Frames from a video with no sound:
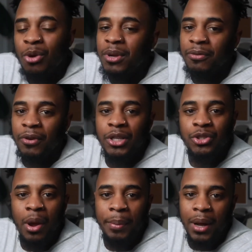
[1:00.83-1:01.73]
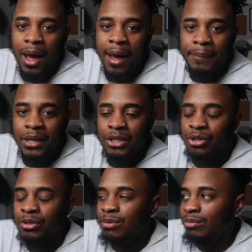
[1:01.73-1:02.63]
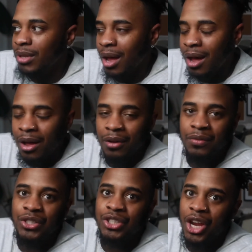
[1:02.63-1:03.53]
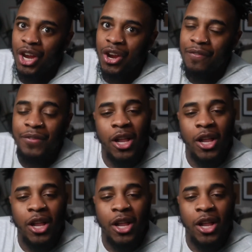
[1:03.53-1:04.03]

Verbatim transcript: Don't be afraid to drop a comment, show some love, share.